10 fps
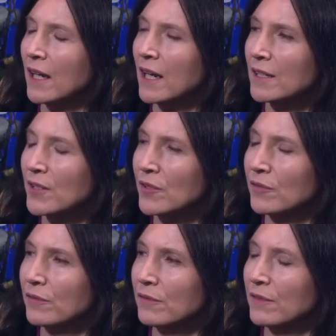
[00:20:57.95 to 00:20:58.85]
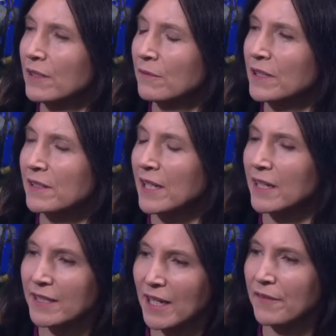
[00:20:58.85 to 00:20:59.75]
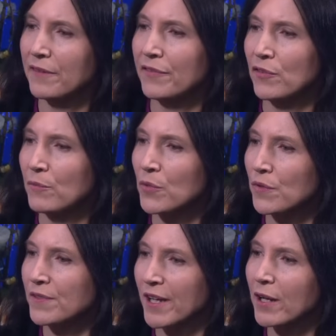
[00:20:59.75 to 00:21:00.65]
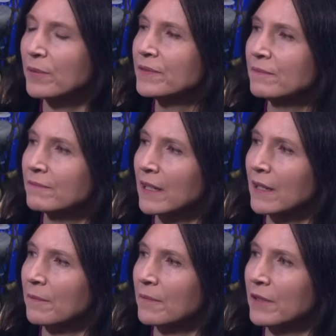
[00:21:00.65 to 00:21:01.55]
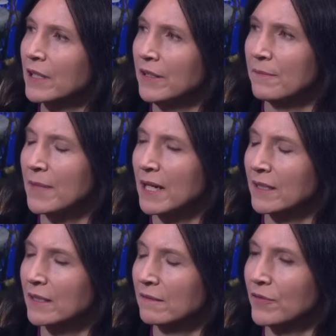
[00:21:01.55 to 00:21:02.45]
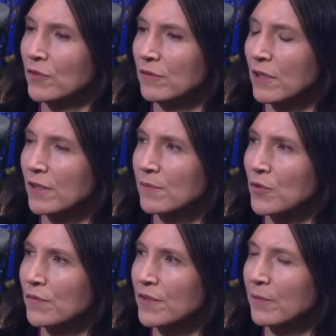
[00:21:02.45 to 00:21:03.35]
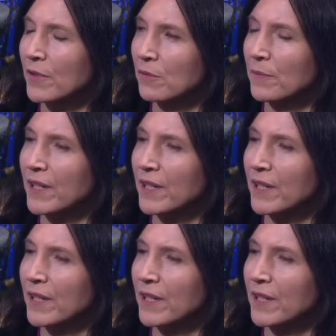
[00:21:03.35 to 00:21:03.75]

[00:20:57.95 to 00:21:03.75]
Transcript: until we started to have a few moves up in the market, a few nice moves up that were being